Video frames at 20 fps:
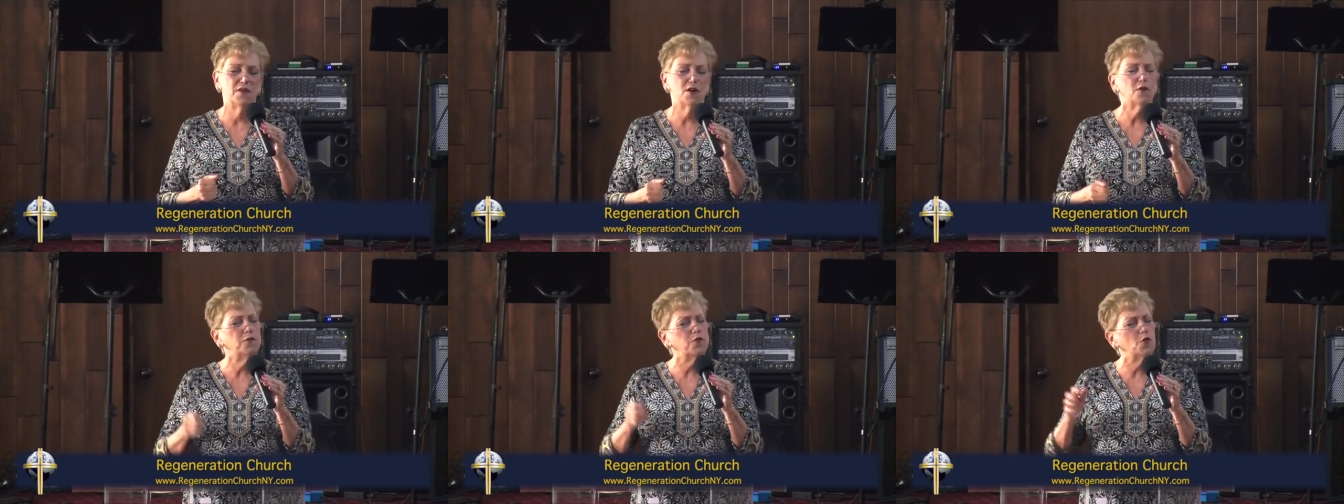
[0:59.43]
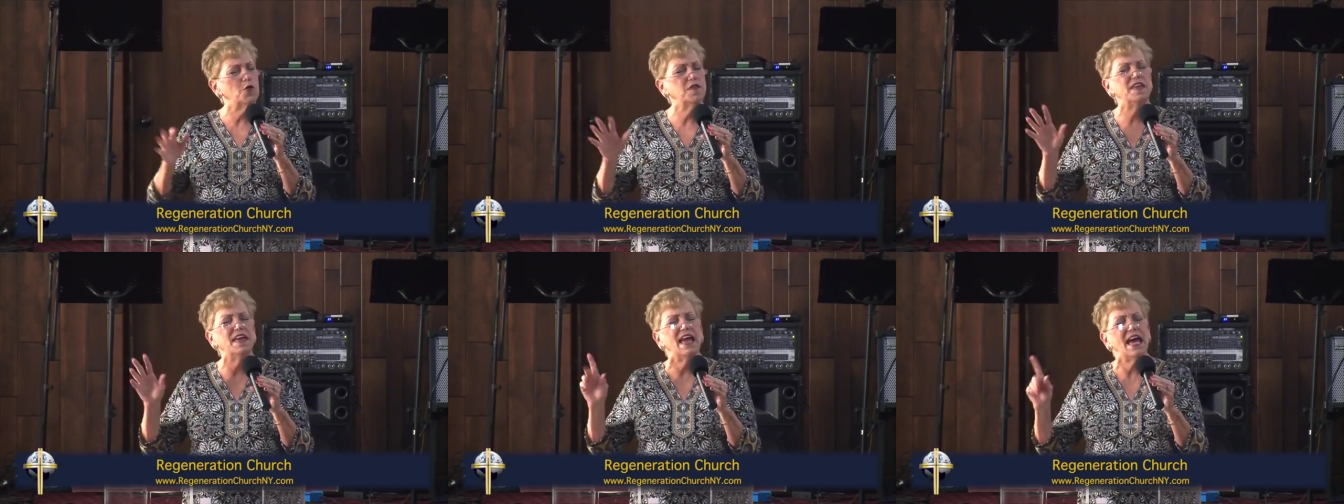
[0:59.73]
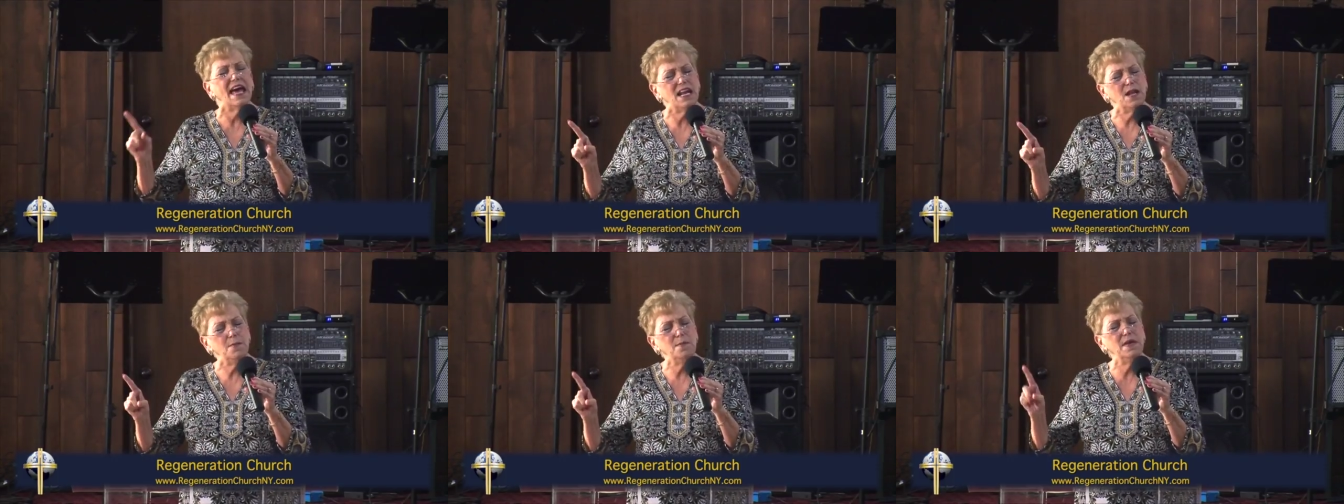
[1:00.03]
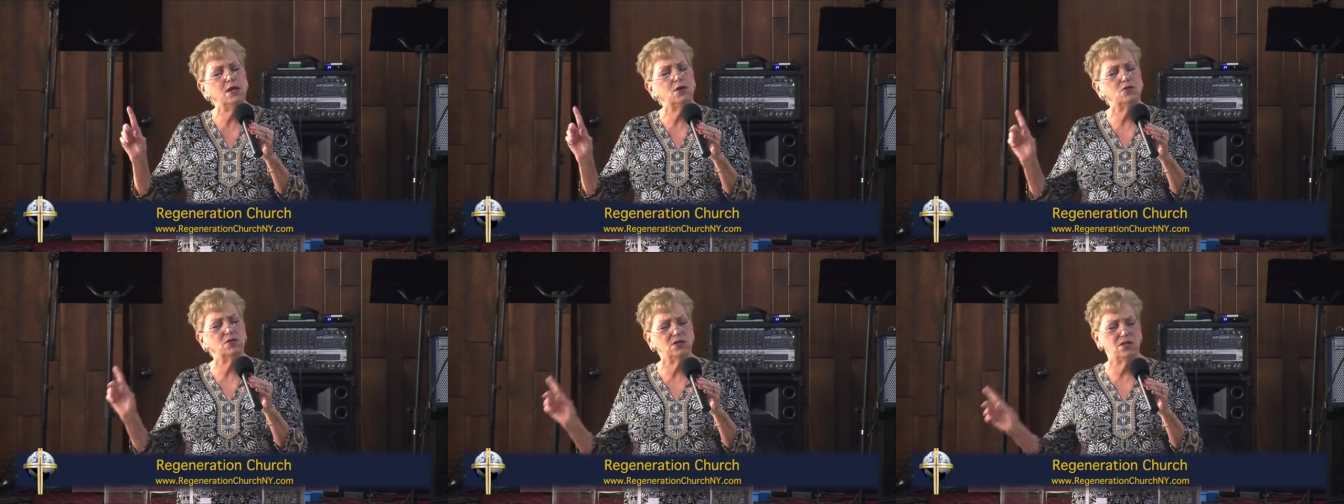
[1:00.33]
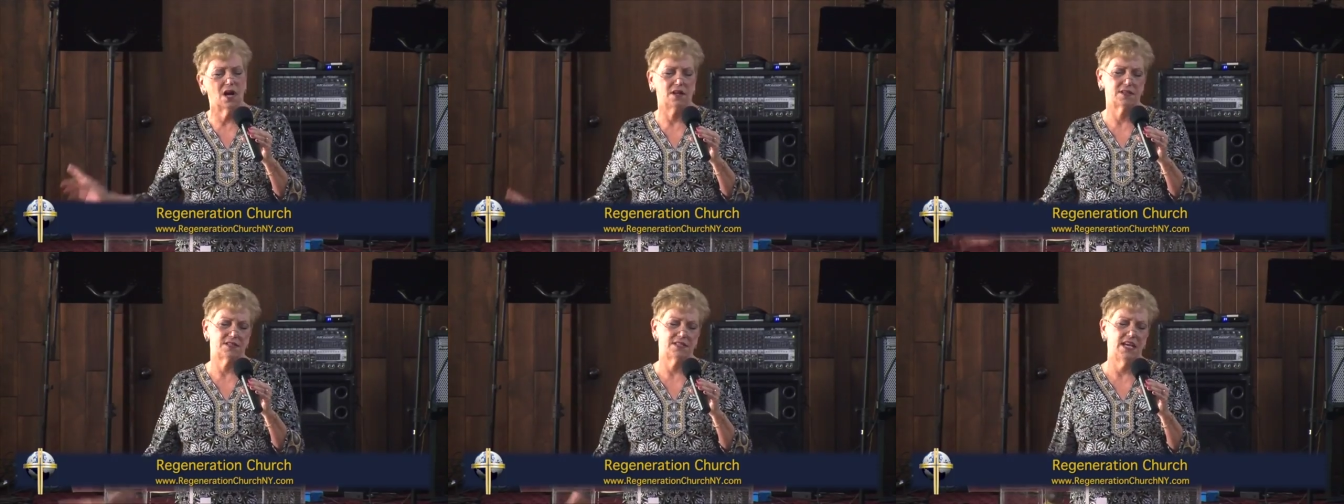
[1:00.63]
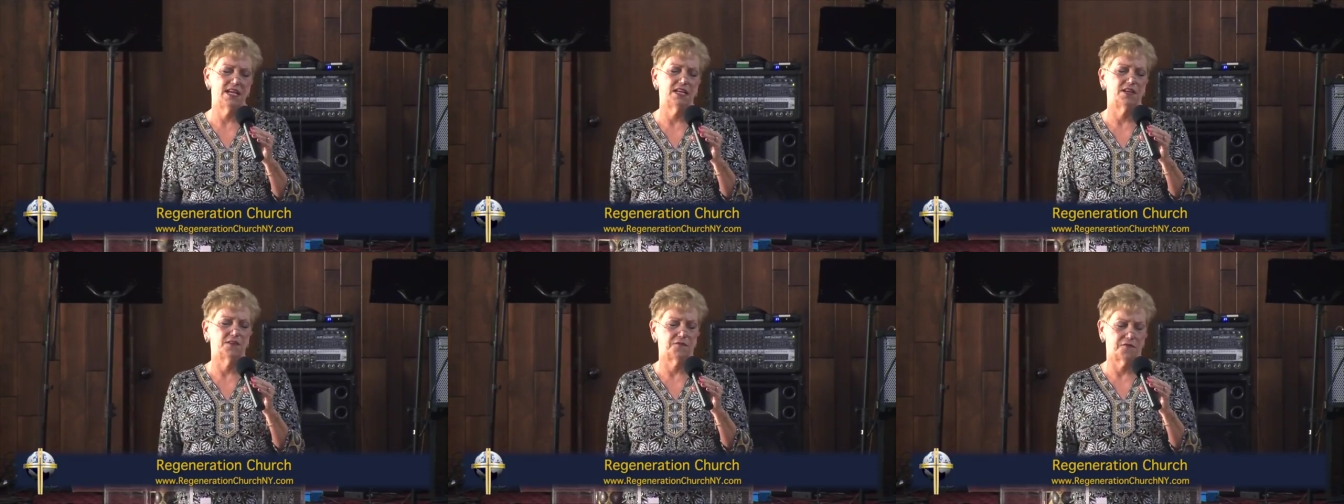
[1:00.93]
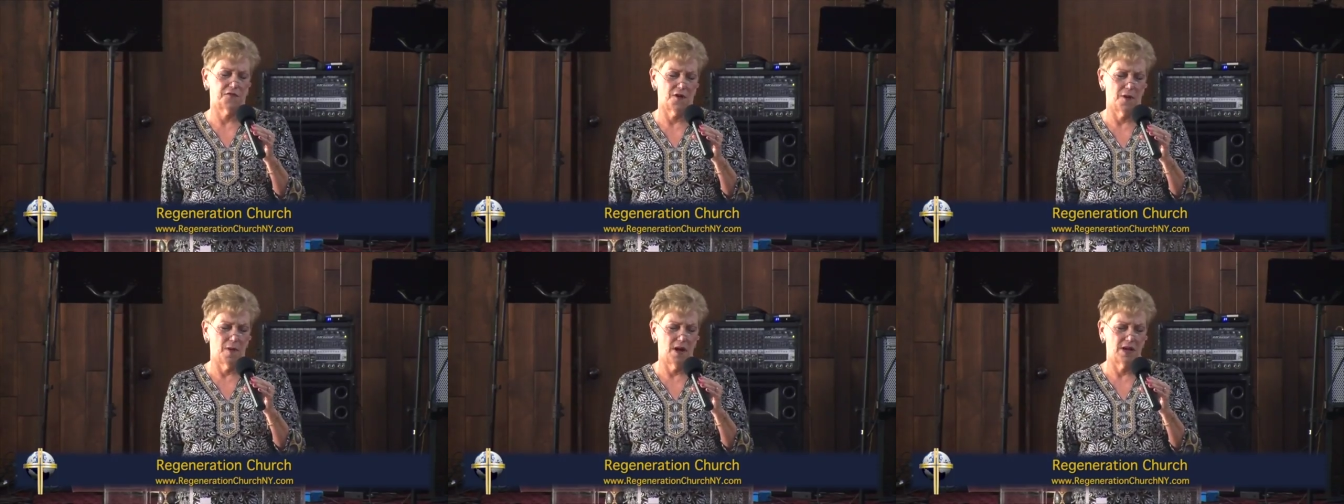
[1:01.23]
Therefore, the enemy could not take it
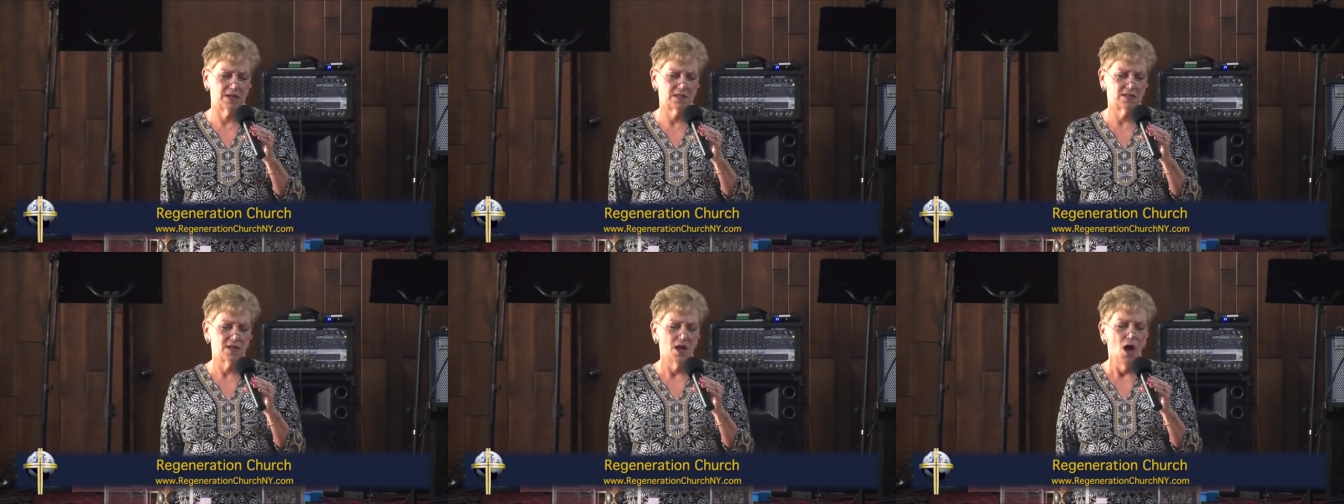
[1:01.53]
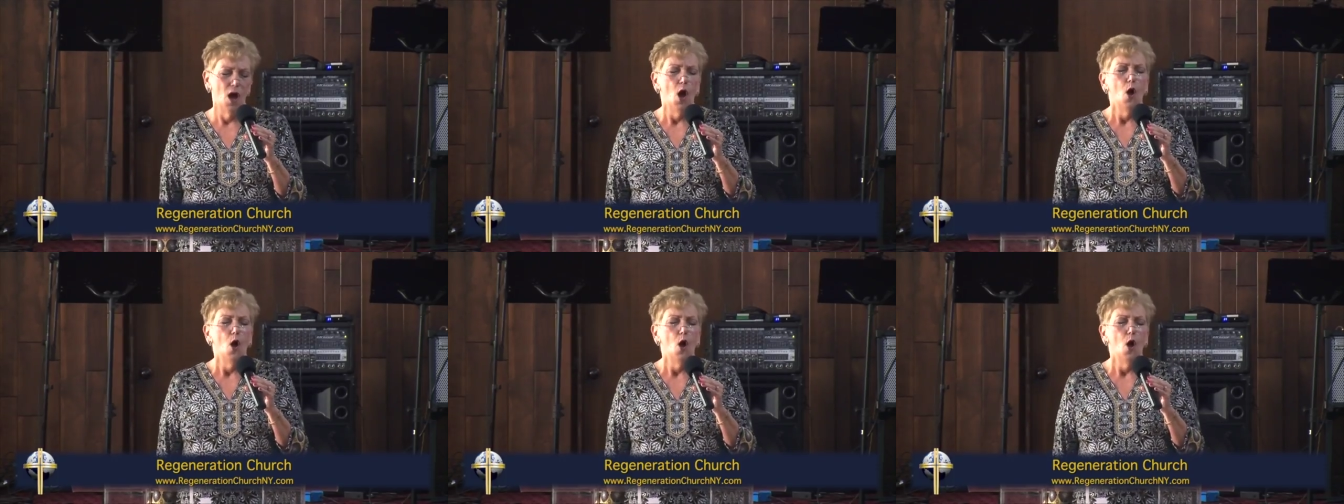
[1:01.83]
from us.